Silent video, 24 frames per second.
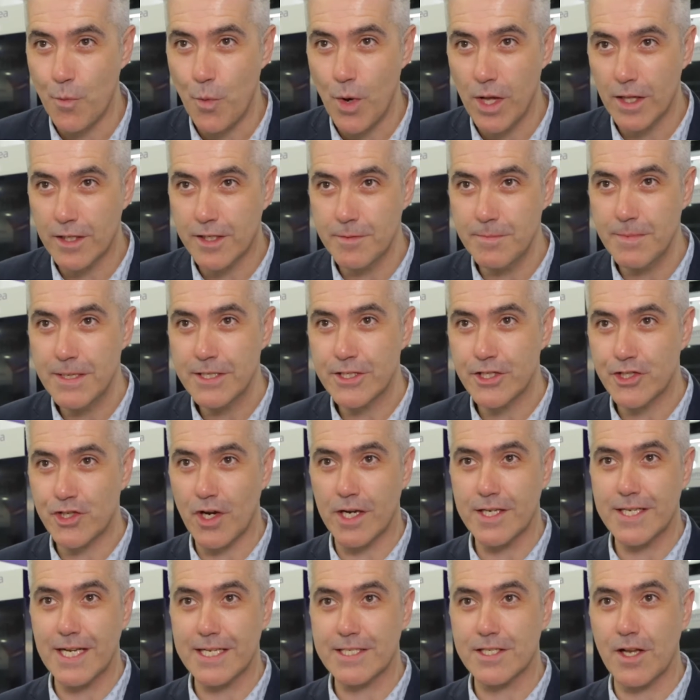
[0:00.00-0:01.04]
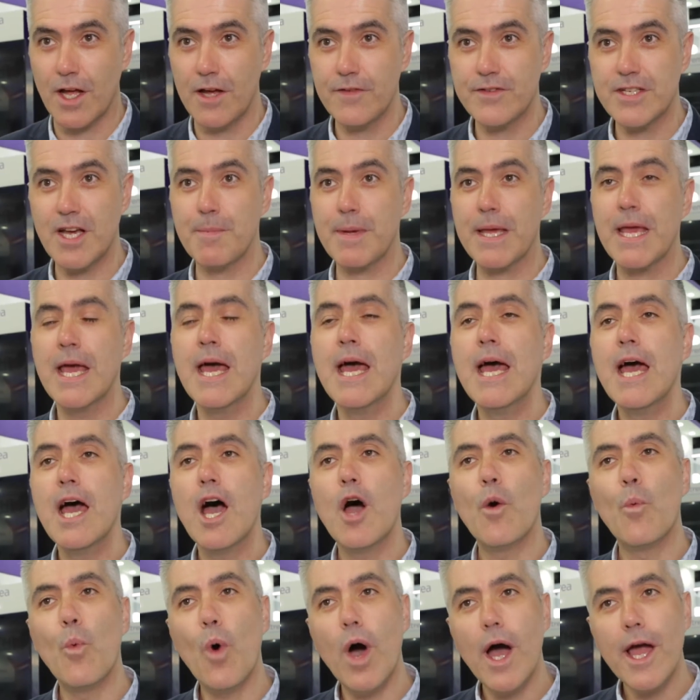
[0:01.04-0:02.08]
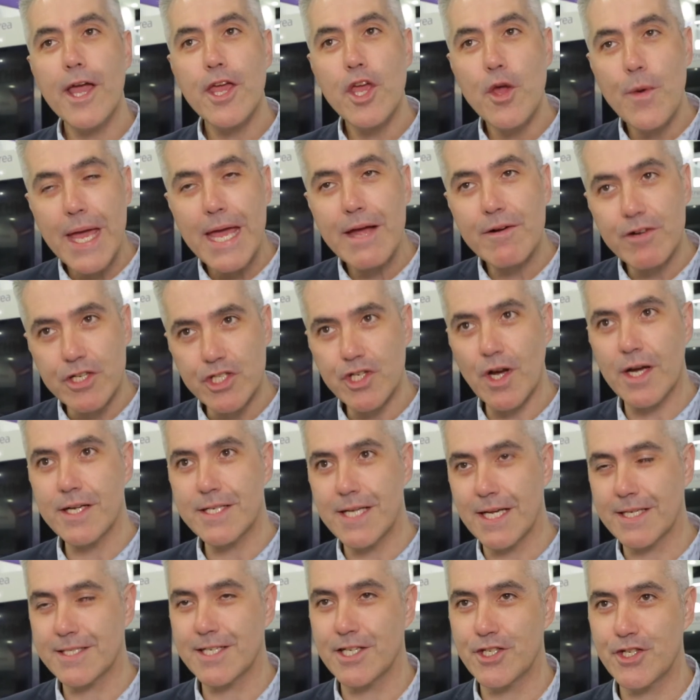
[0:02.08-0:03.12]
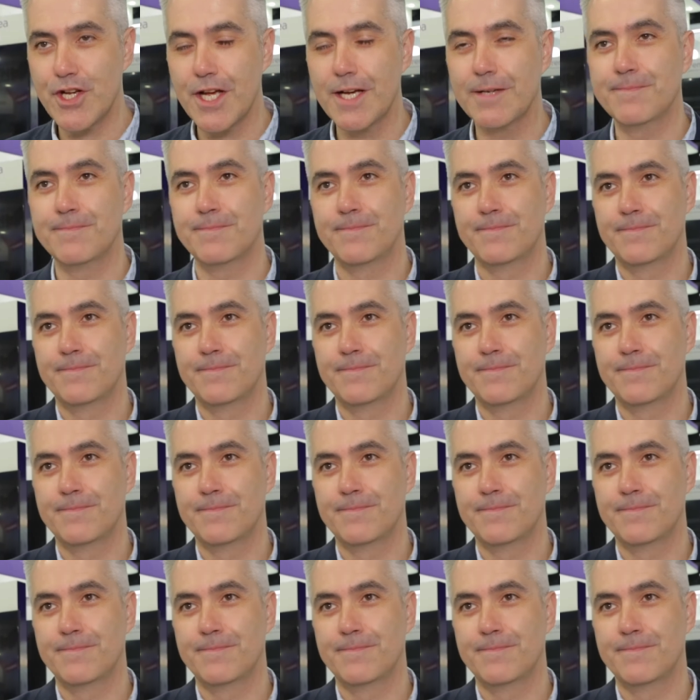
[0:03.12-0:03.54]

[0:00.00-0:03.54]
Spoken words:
welcome to GITEX Live. Tell me, why are you here at GITEX this year?